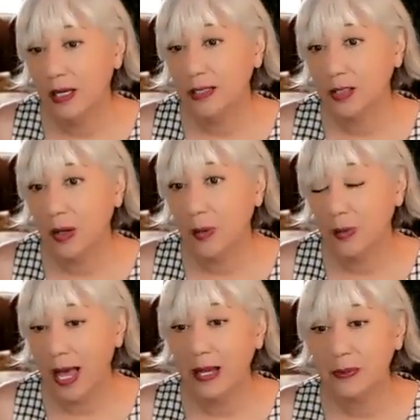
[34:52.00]
So
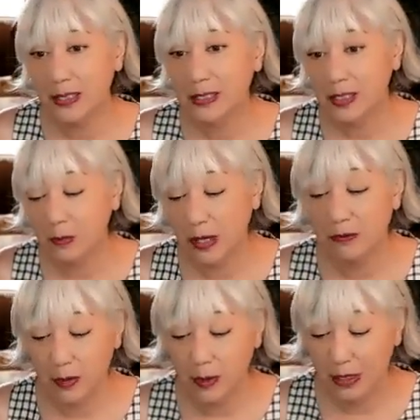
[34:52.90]
that piece has been
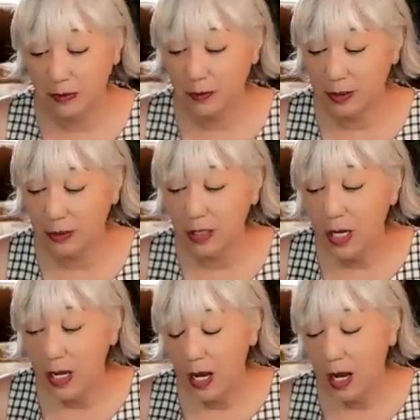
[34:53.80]
very beneficial.
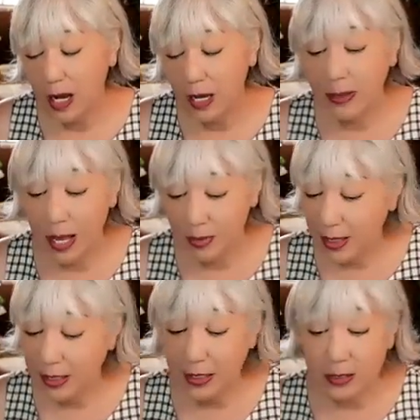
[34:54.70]
And
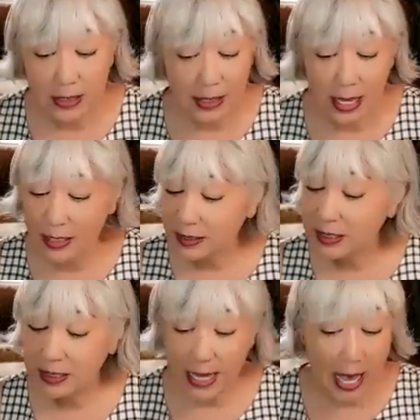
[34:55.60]
then
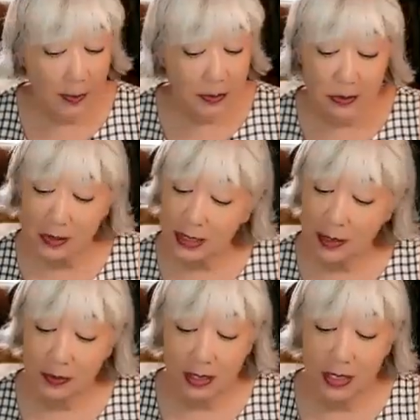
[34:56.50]
absolute
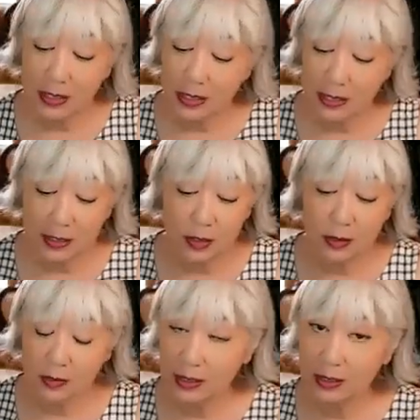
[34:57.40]
same thing is
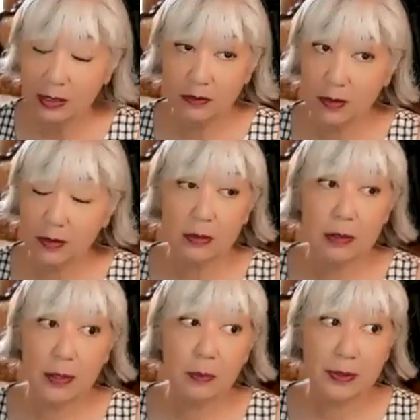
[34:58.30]
using a very
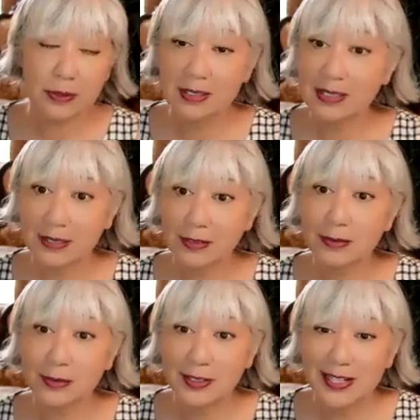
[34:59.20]
like
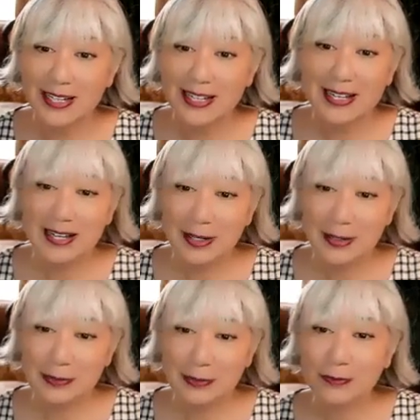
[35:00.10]
person-centered
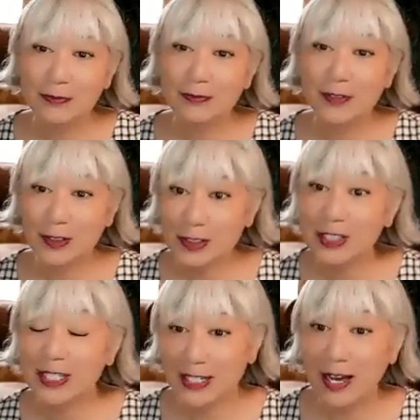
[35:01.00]

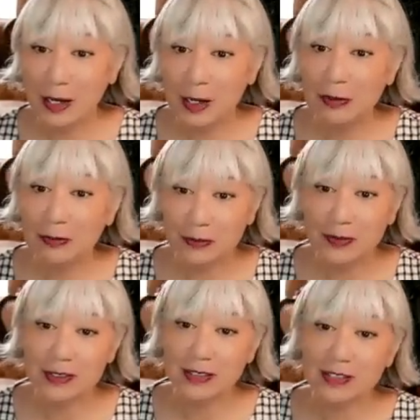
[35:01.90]
version of
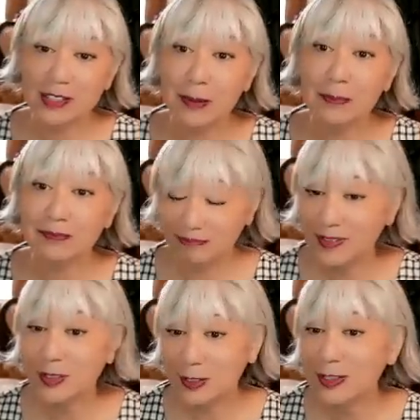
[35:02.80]
job
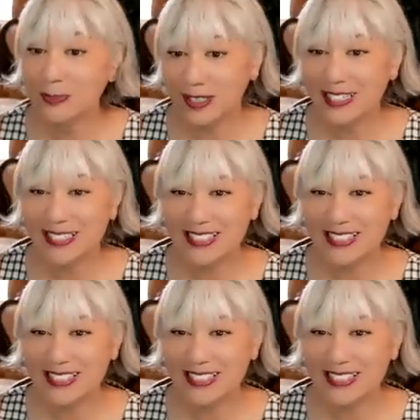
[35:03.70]
searching, because